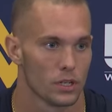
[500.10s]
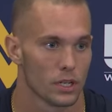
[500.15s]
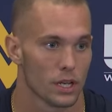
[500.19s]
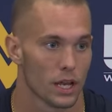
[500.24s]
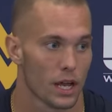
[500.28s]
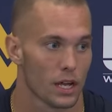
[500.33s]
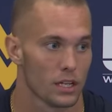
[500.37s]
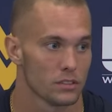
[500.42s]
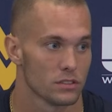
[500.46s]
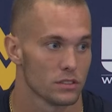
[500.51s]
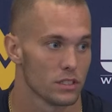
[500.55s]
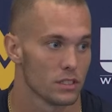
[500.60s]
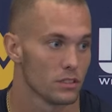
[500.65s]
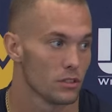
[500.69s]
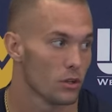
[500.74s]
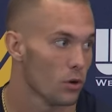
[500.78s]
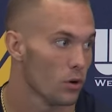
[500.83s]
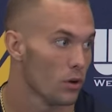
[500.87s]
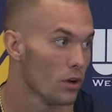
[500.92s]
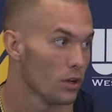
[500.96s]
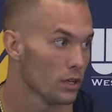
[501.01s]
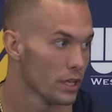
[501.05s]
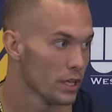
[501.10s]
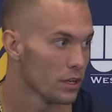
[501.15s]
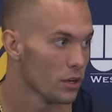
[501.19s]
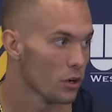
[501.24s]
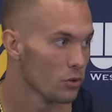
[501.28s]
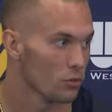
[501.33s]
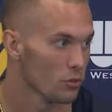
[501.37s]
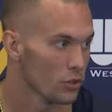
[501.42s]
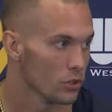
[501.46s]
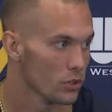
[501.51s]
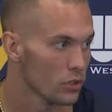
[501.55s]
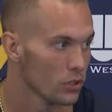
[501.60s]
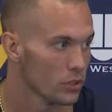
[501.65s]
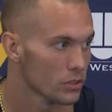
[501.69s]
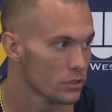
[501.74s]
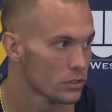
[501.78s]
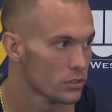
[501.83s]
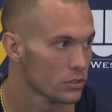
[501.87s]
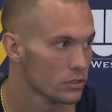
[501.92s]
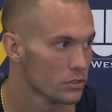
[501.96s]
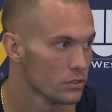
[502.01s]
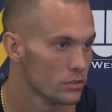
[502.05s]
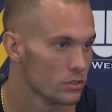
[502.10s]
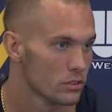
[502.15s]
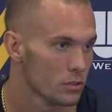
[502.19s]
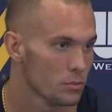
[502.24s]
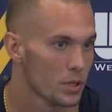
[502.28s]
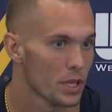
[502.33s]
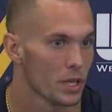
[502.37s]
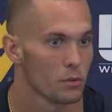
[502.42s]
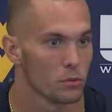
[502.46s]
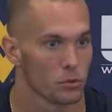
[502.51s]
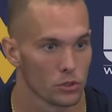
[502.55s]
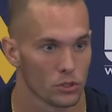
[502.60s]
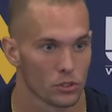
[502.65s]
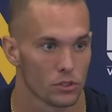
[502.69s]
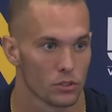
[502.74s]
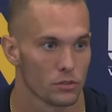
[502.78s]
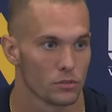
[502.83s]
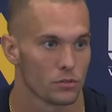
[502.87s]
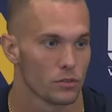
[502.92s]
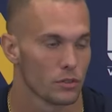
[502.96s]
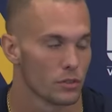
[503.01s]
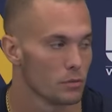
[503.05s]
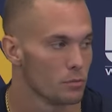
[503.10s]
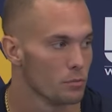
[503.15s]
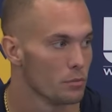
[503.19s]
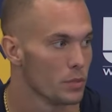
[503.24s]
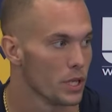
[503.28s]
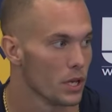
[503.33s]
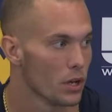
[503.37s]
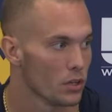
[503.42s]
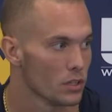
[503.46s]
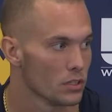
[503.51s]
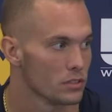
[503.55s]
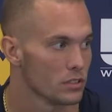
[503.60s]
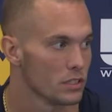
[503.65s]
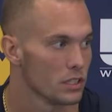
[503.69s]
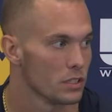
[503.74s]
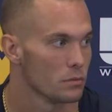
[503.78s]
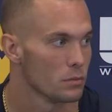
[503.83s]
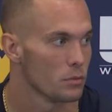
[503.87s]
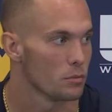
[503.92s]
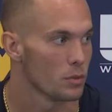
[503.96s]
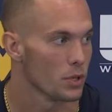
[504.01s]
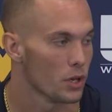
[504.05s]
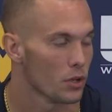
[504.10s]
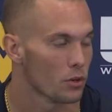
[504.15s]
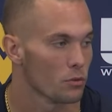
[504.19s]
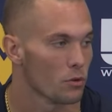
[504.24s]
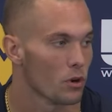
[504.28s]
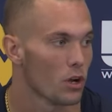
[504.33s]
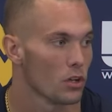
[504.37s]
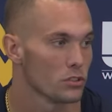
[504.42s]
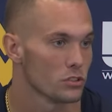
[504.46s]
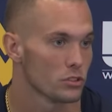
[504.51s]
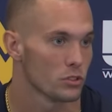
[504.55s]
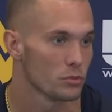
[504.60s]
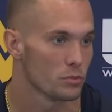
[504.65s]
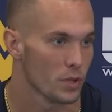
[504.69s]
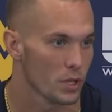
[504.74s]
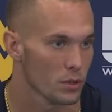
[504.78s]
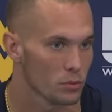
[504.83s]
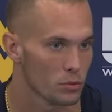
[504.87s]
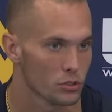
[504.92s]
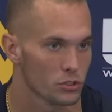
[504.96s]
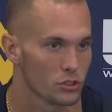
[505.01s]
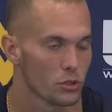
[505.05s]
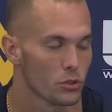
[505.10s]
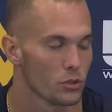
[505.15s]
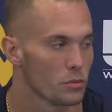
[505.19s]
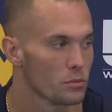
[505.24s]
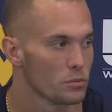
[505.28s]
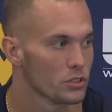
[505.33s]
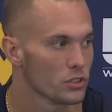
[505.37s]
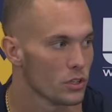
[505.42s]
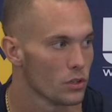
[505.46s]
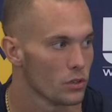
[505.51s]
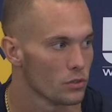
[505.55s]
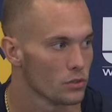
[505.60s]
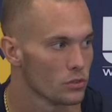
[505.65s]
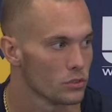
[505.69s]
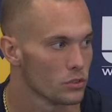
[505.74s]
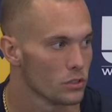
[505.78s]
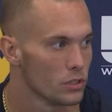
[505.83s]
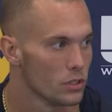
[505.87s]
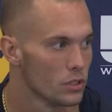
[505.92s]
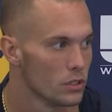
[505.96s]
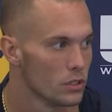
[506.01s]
guys that don't get overlooked to be able to be on a team and be on a roster and be able to show themselves.